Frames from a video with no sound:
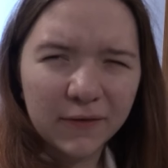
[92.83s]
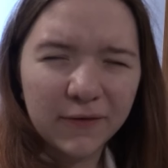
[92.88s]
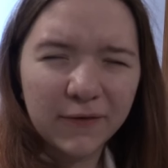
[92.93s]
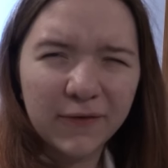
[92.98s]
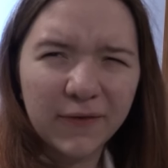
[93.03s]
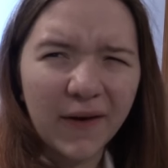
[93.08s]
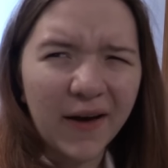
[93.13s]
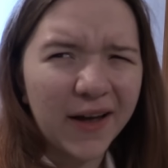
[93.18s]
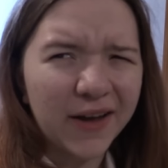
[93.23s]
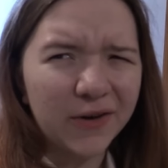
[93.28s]

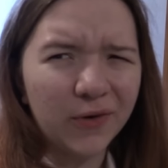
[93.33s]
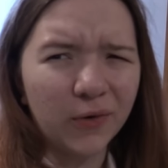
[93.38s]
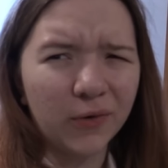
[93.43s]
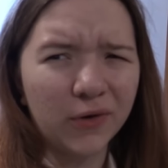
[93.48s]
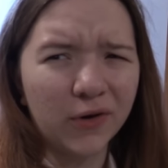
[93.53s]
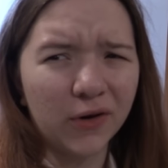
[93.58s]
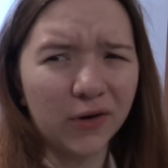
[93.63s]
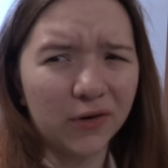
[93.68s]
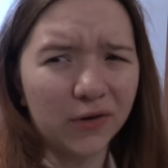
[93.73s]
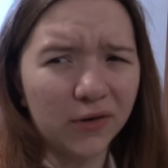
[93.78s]
Final
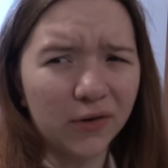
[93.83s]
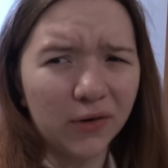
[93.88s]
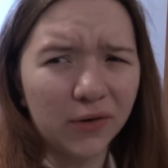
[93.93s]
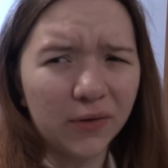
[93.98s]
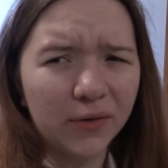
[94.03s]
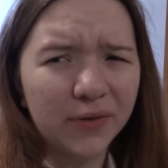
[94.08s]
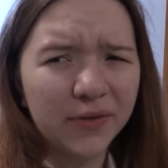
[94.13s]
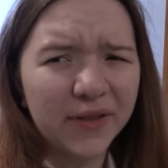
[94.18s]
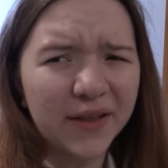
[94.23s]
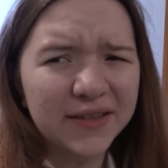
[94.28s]
girl.
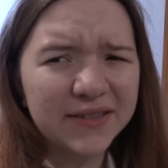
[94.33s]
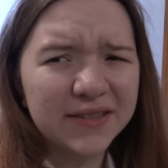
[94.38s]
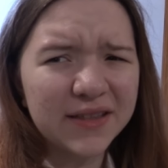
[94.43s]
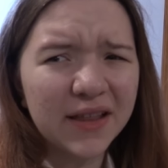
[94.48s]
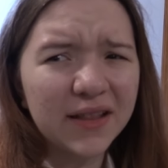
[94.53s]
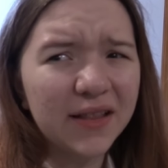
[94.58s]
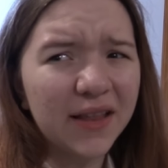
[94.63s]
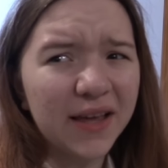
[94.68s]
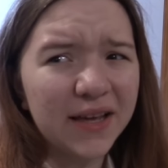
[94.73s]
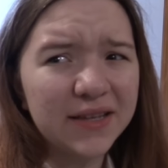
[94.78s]
That's
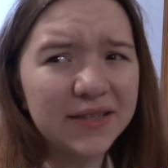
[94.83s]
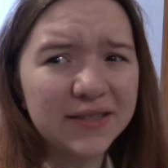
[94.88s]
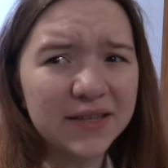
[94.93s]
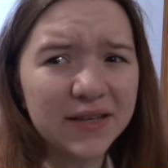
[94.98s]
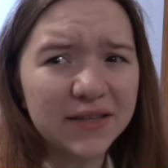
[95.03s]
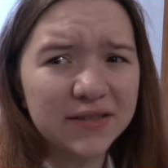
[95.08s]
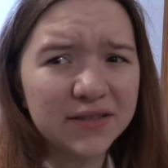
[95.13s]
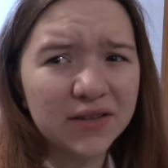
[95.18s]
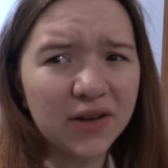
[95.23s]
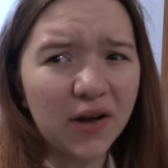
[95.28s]
the
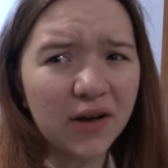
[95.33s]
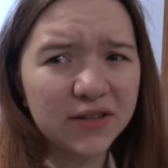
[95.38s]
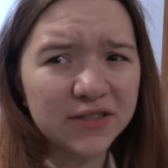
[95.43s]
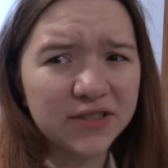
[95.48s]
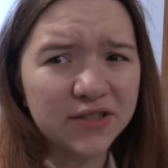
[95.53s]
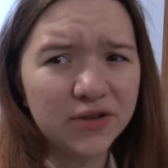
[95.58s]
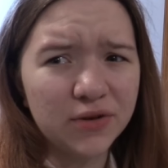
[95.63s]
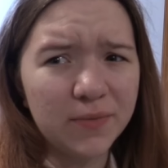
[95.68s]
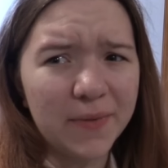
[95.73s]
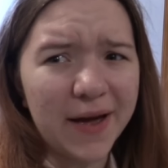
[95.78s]
laziest
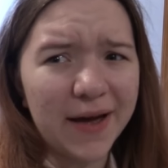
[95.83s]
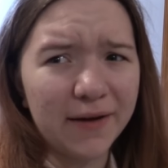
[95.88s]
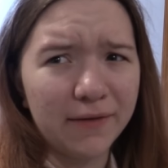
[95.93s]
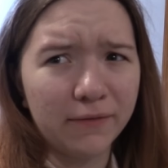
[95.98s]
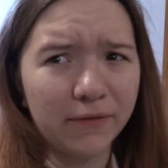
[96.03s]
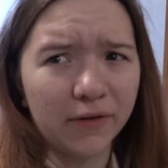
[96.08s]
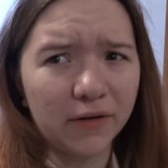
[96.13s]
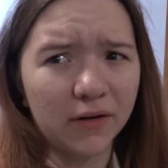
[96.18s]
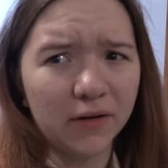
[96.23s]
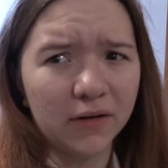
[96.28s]
costume
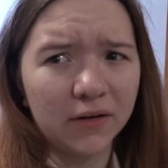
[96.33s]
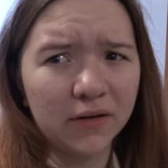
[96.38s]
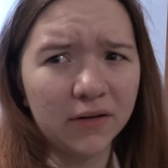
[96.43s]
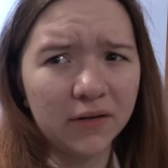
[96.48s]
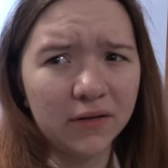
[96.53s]
ever.